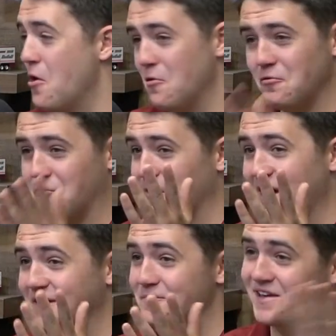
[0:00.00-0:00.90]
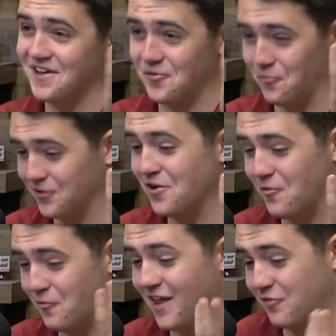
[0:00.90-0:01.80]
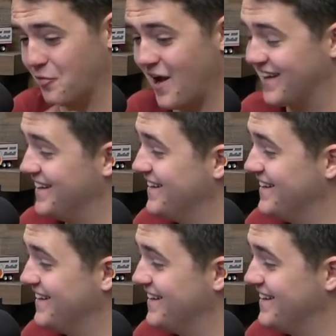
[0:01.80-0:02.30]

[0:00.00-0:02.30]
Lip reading: who's right, because we'll have a bracket.